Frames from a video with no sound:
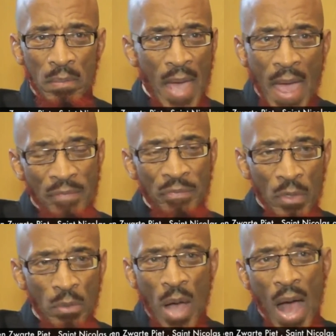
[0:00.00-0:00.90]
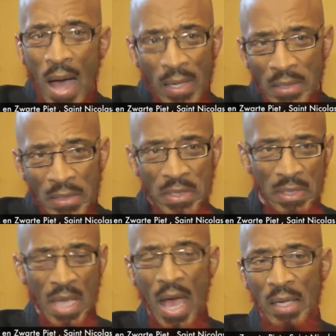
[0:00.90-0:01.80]
Afro-Holland
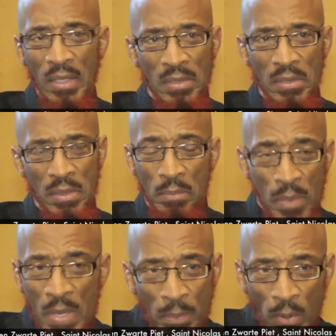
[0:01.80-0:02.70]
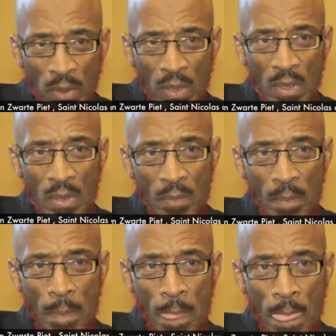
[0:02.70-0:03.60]
people?
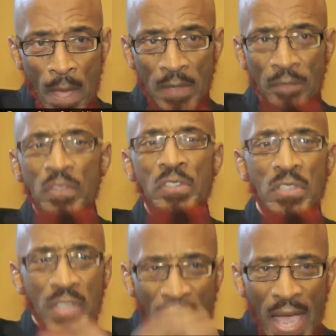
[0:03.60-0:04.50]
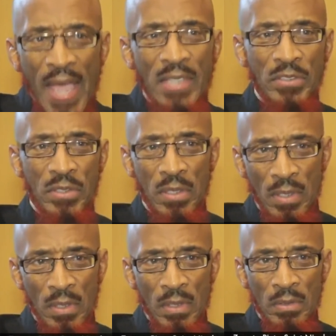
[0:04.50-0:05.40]
And if you just ask,
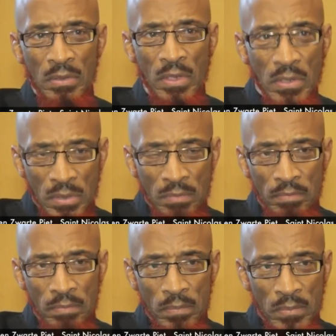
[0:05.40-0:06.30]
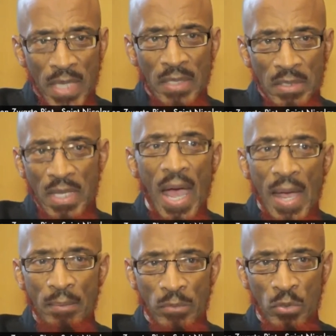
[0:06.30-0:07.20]
just take the
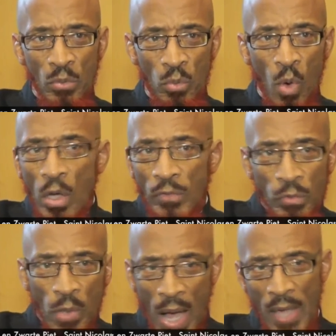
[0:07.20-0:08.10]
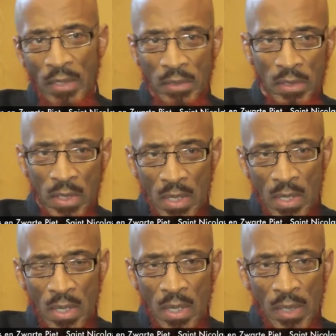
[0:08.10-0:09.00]
time to walk through Holland
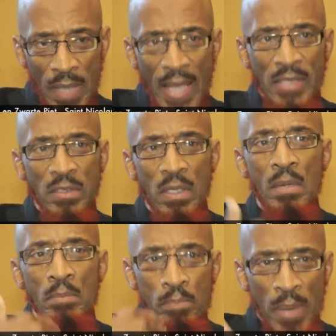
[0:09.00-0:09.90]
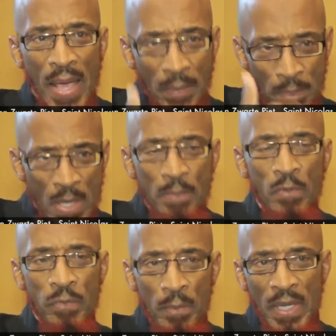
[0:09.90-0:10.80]
and ask black
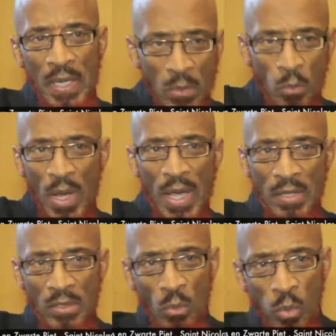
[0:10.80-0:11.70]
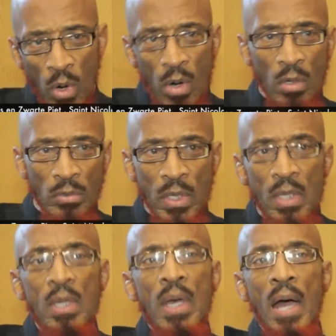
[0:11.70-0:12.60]
people from anywhere in the world
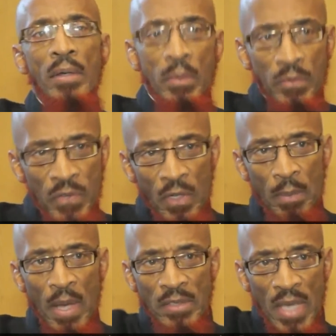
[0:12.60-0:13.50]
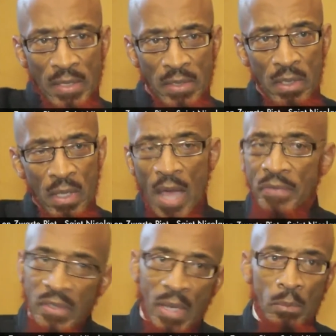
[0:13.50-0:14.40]
how they would feel about that, I
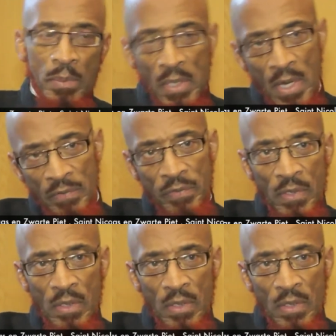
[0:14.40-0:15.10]
think that would be enough.